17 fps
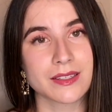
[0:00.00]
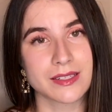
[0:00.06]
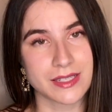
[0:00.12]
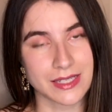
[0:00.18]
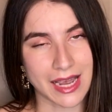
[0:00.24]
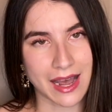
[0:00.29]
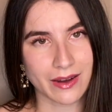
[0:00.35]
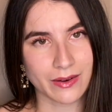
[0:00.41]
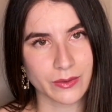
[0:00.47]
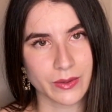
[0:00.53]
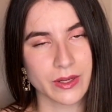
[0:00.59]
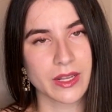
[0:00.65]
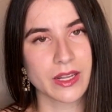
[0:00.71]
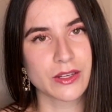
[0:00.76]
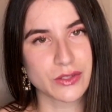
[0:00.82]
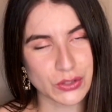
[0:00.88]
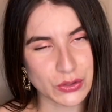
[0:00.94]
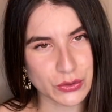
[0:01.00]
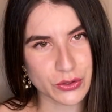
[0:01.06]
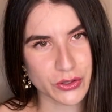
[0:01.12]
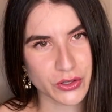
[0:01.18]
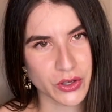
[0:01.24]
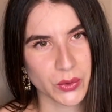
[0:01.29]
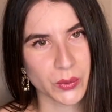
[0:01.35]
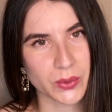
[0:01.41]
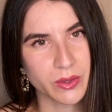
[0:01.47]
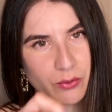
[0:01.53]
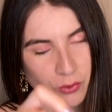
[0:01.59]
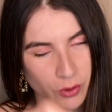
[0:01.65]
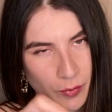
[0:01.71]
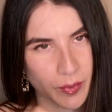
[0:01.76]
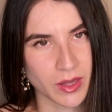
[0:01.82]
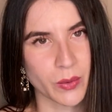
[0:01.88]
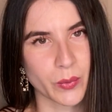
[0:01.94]
down can do to you in the
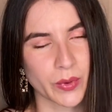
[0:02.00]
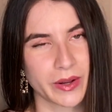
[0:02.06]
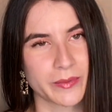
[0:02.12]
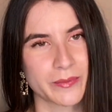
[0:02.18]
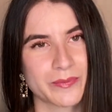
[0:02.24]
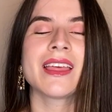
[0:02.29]
Formula One.